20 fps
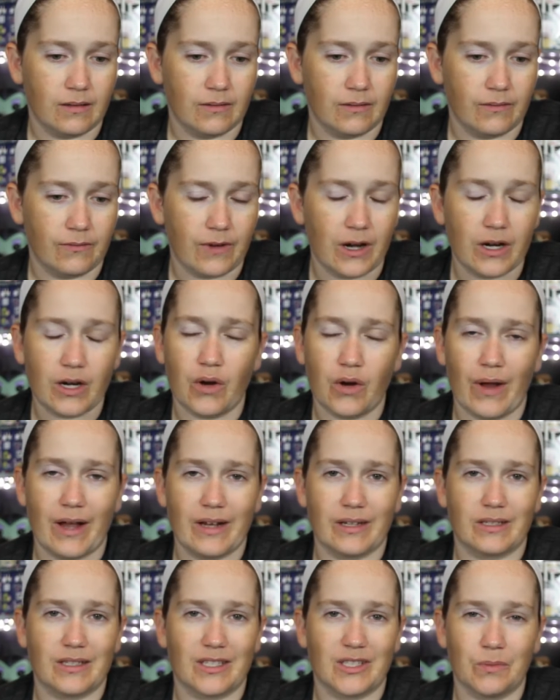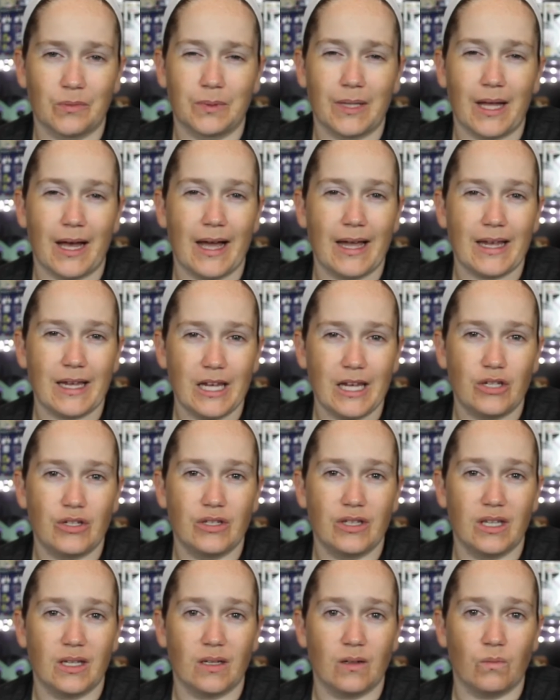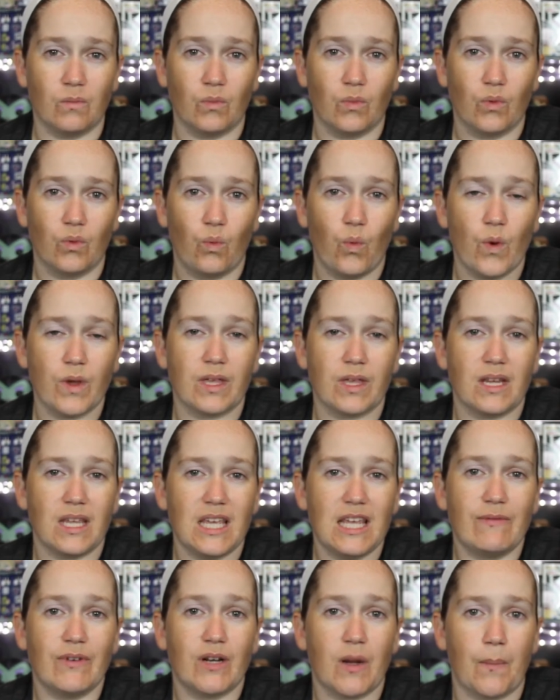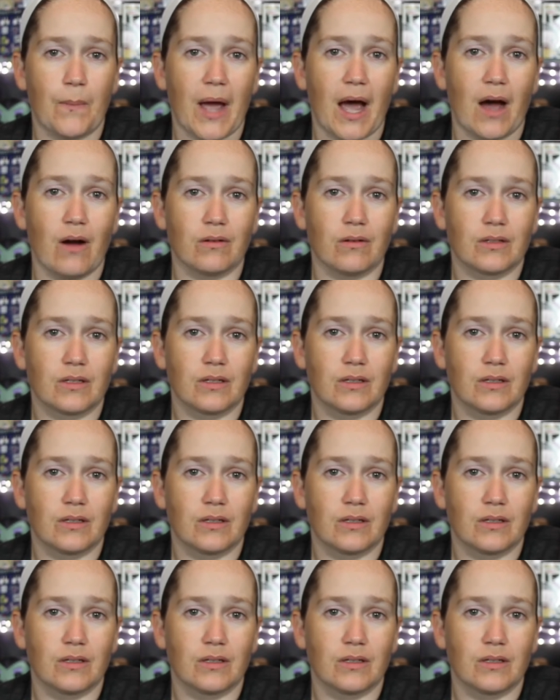Funko has to supply each of them with an even amount.